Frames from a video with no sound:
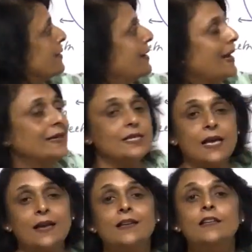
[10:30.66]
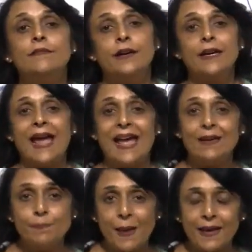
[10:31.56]
Glands are liver
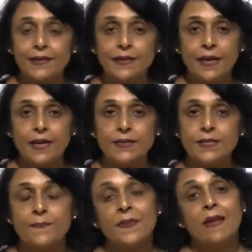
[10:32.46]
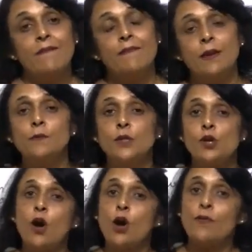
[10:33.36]
and pancreas. When we
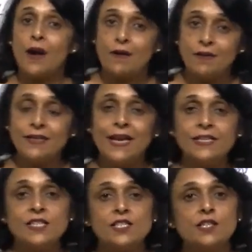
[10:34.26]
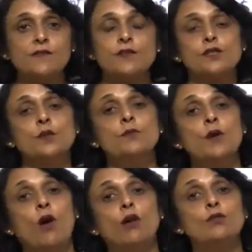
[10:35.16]
talk of our digestive system, we
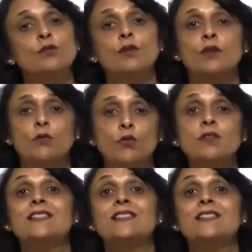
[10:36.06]
also include